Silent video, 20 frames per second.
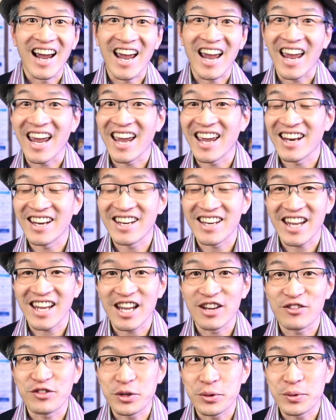And
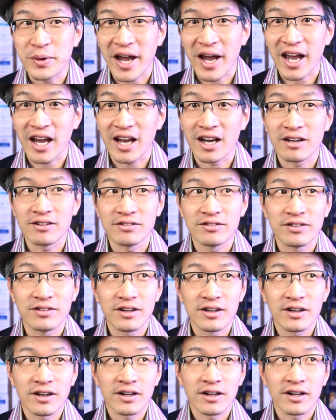if you have
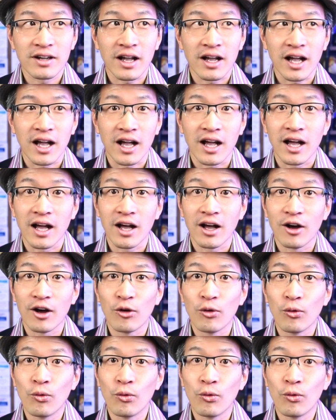uh,